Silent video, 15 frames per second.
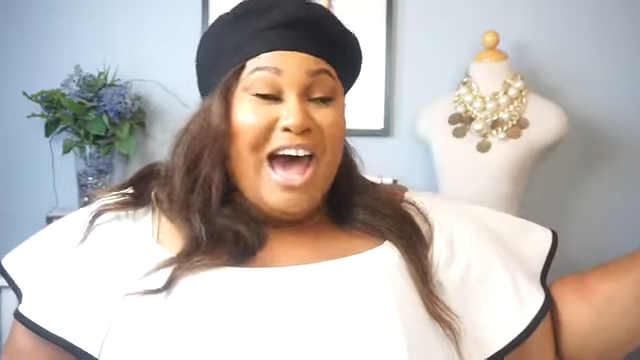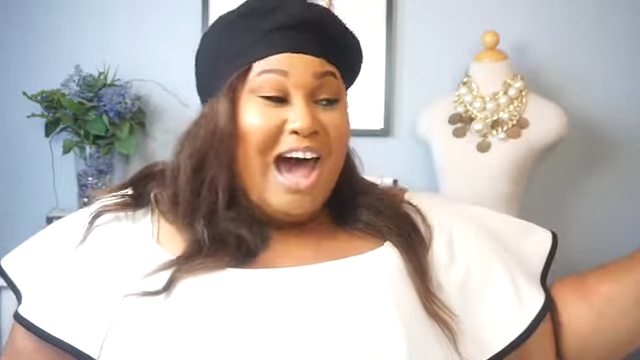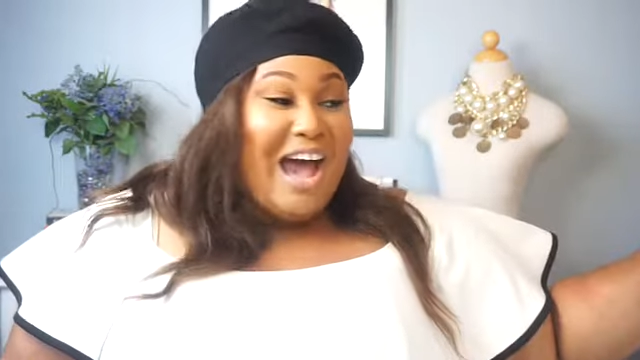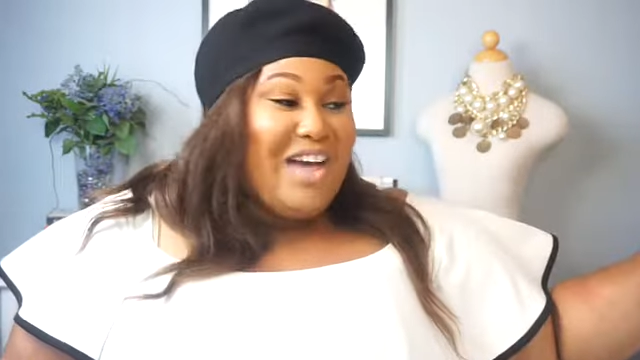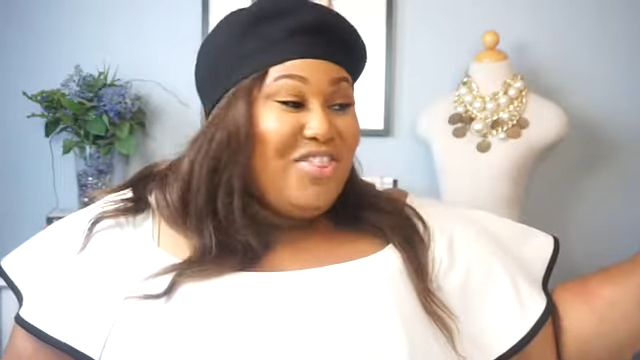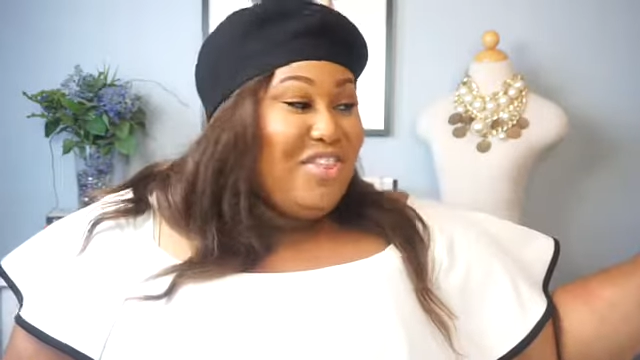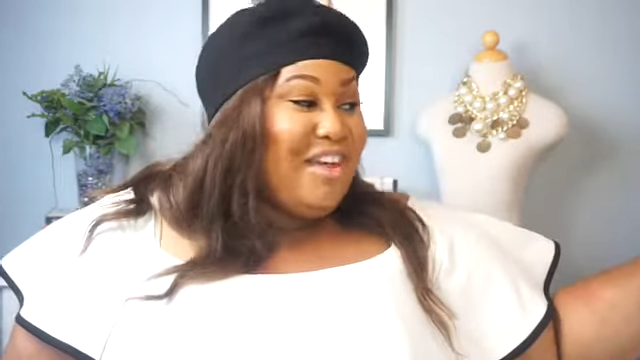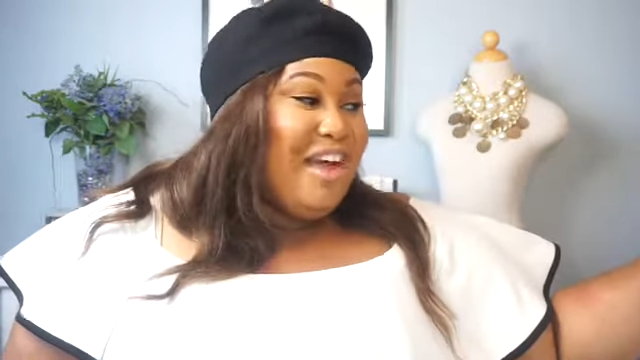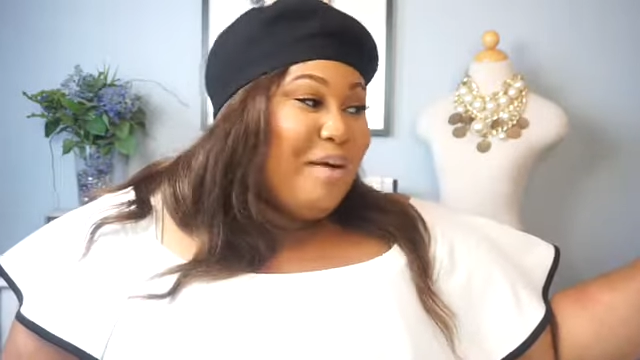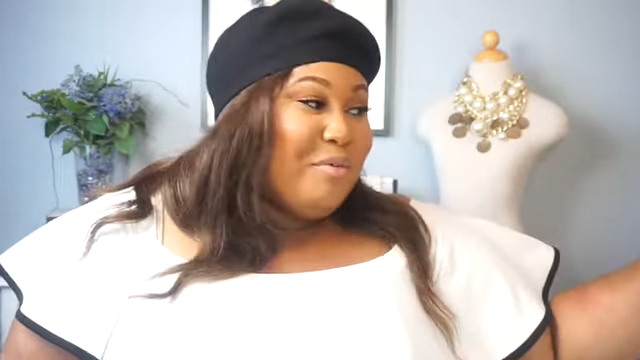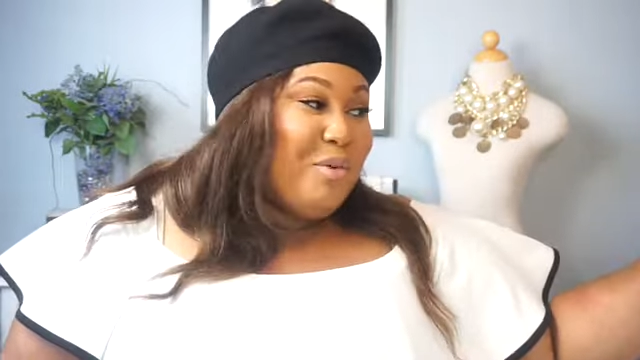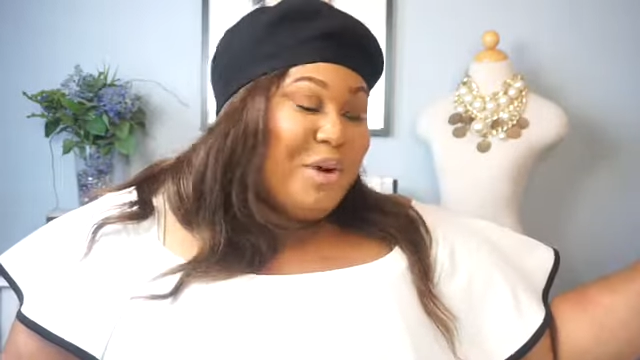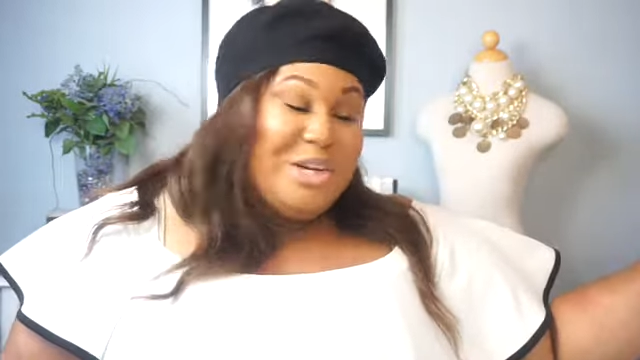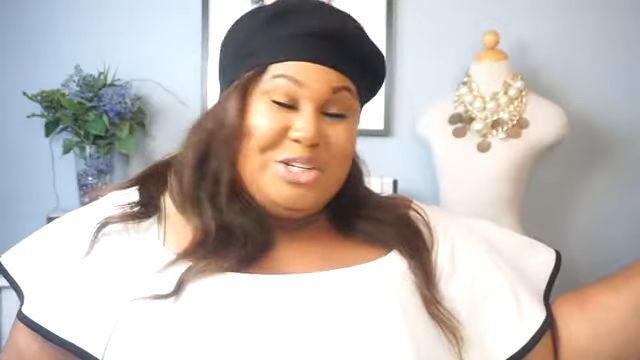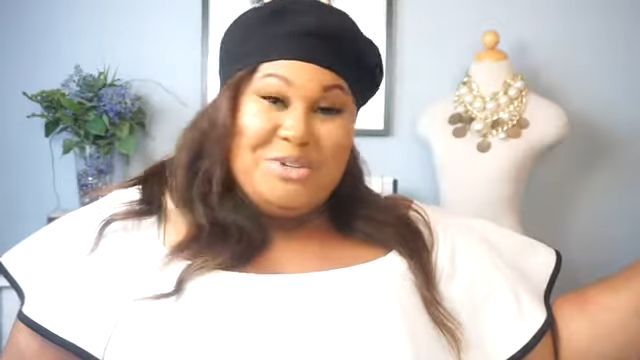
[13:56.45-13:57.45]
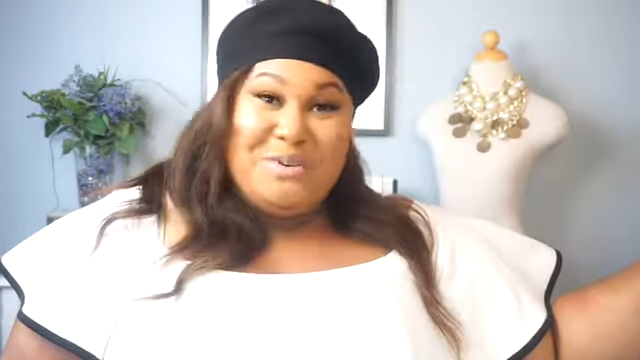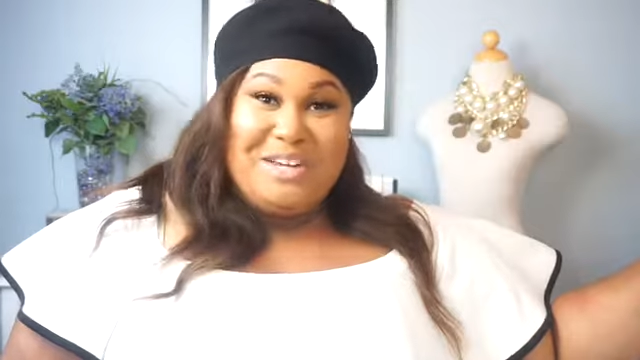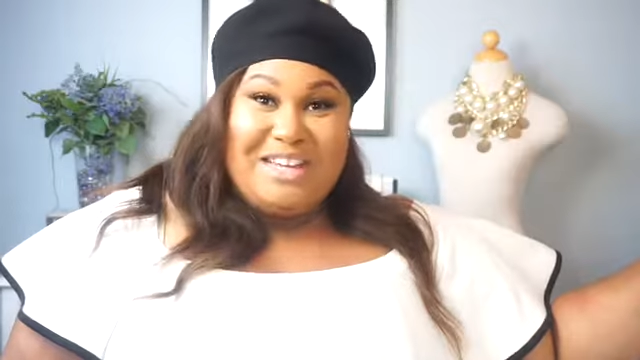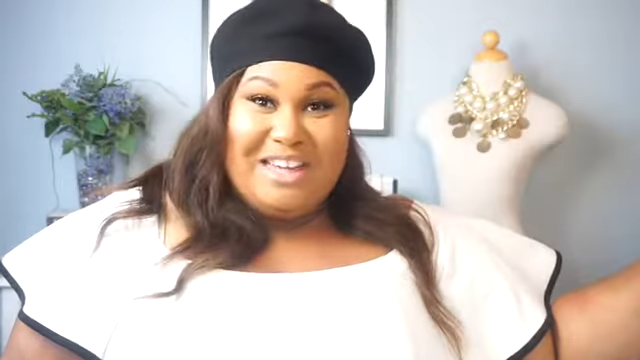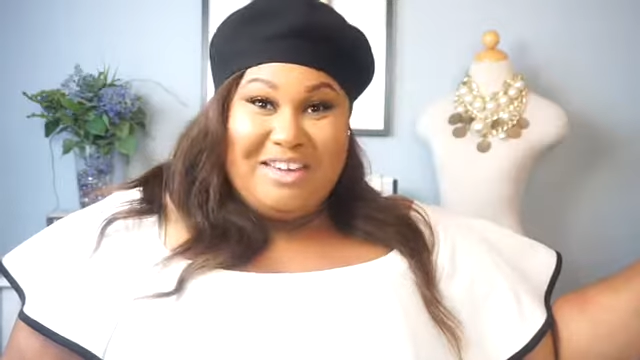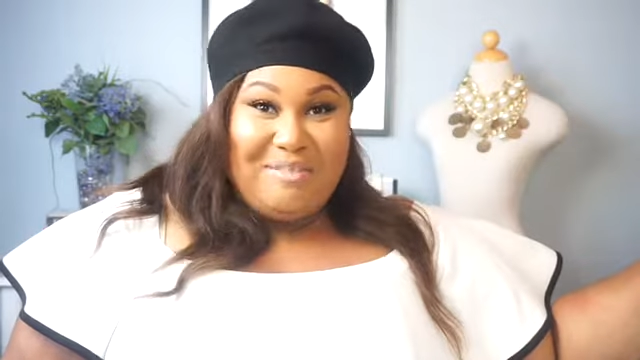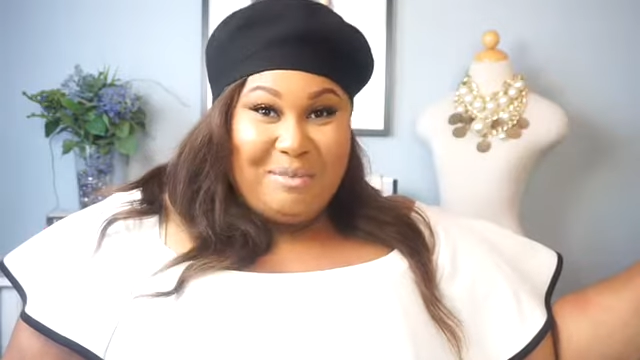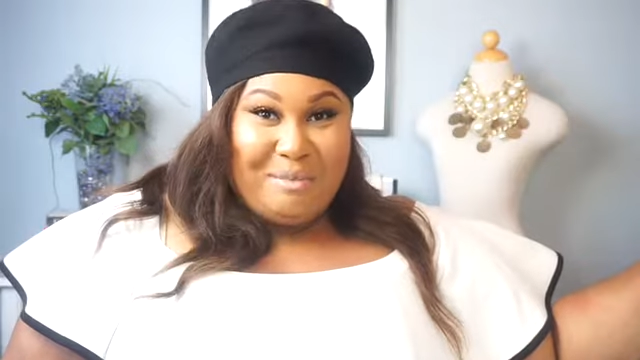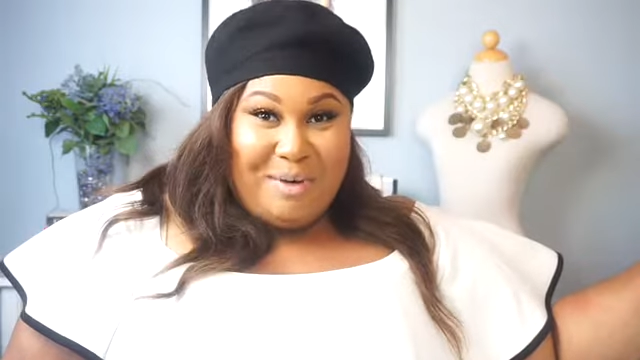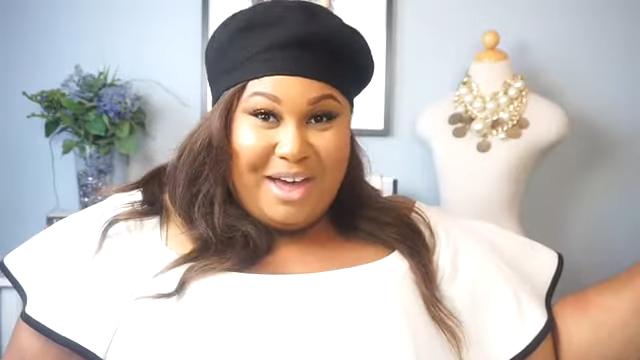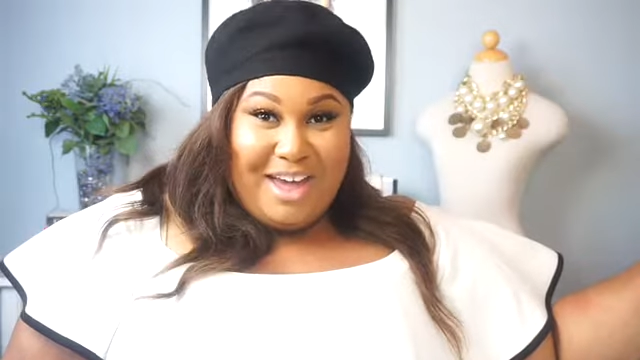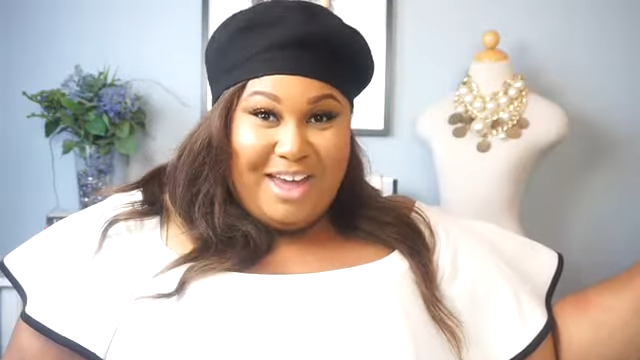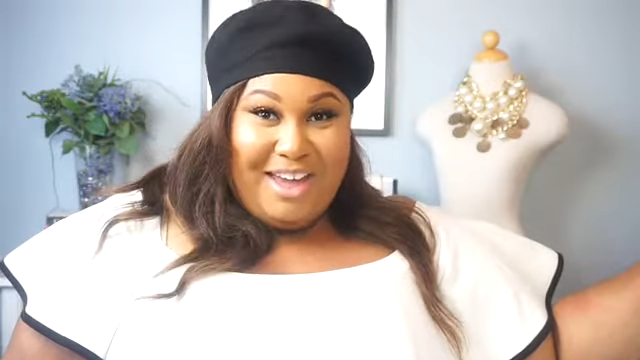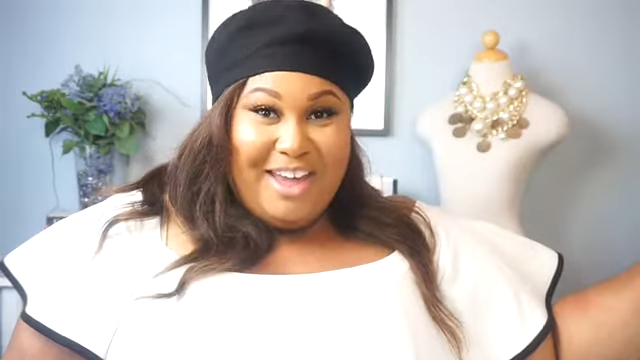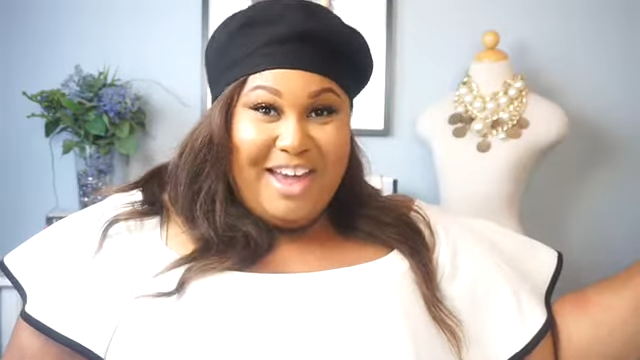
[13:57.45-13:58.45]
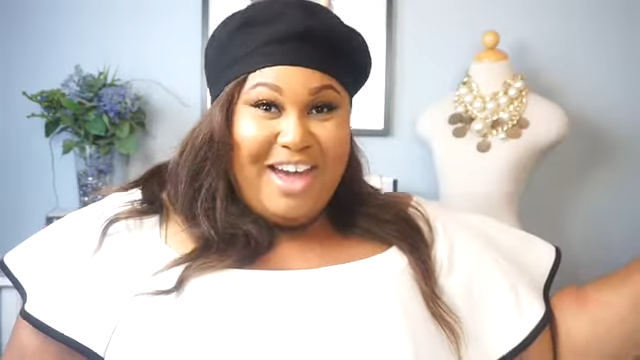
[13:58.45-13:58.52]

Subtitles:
I think I'm going to do a giveaway